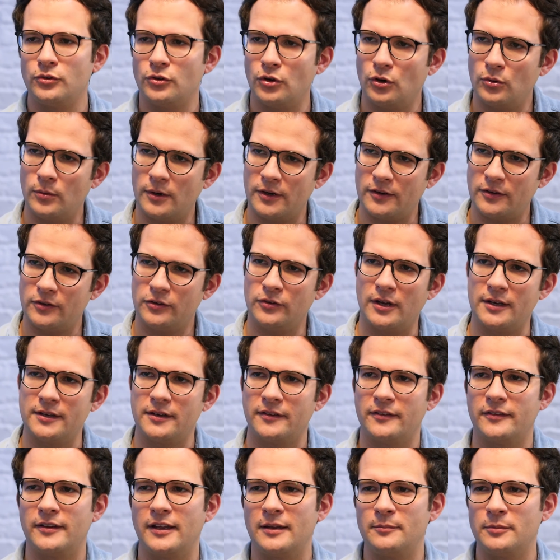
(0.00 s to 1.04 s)
know what you
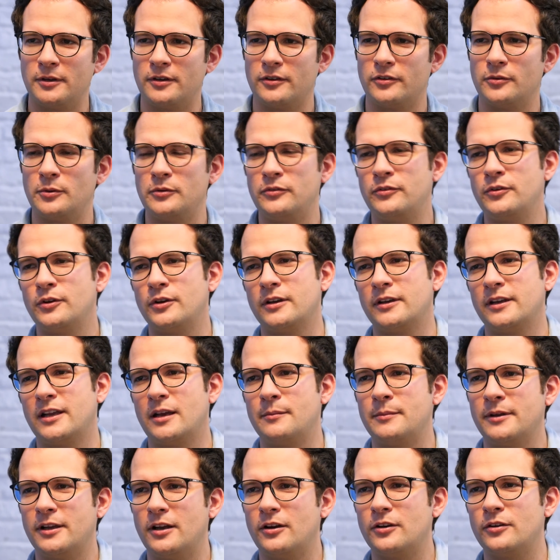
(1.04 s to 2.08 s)
understand, because if you're
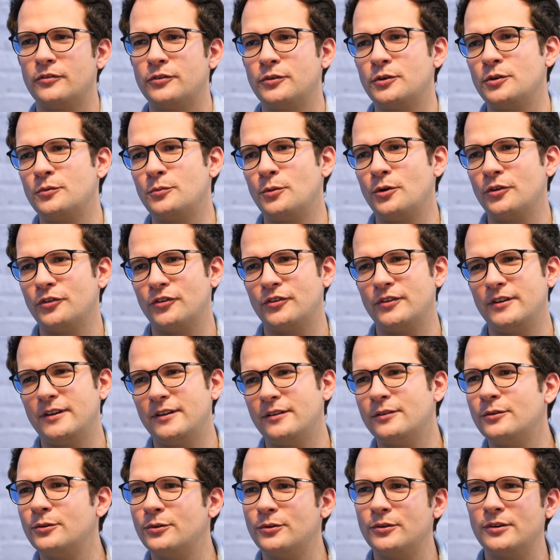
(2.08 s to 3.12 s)
coming out of university,
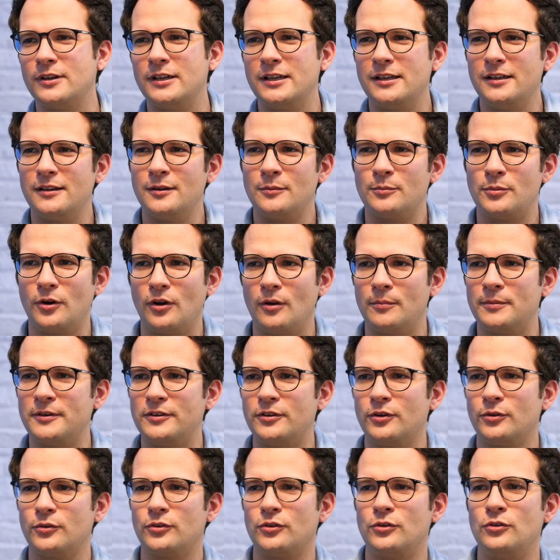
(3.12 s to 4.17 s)
you probably
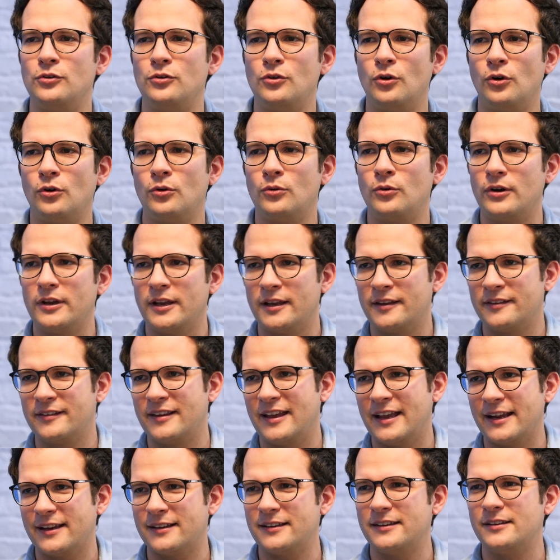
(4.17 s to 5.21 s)
don't know
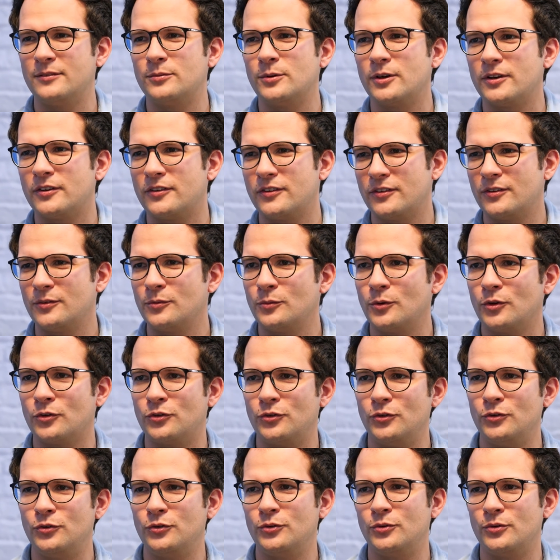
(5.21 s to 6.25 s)
exactly what
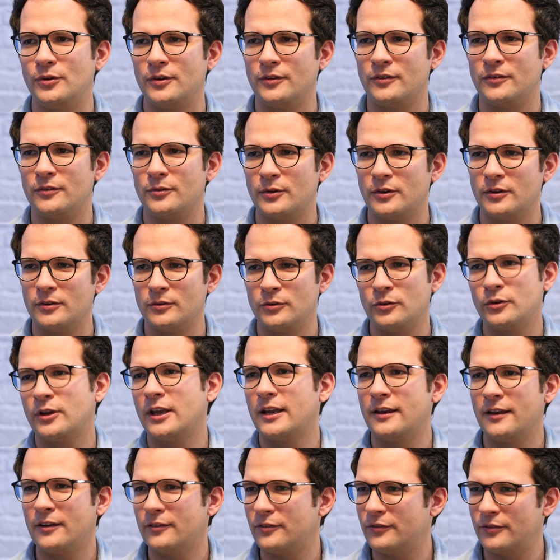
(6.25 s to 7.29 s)
to do, and what you
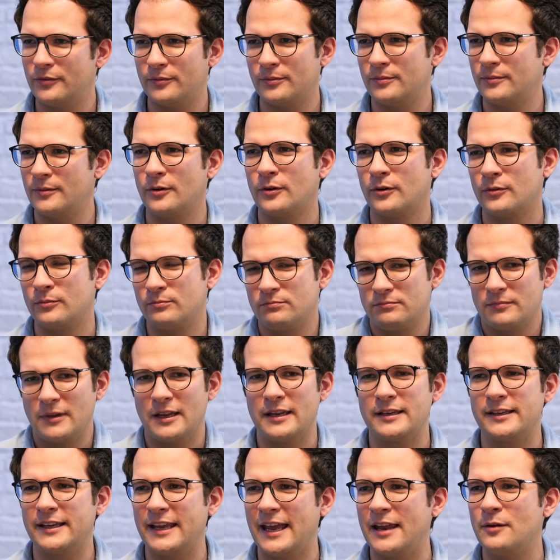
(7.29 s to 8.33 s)
can have, or
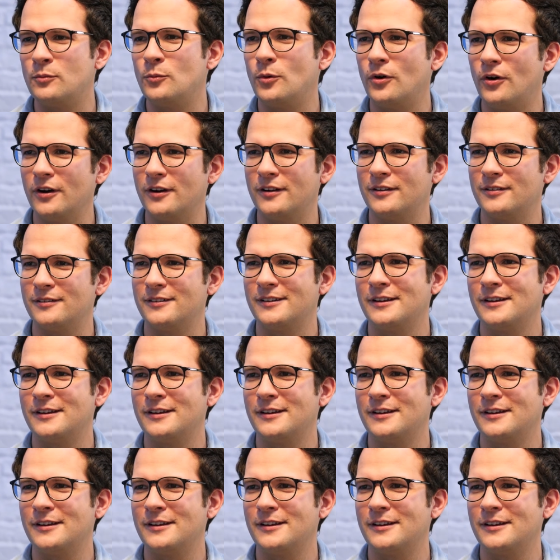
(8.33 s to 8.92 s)
it can work,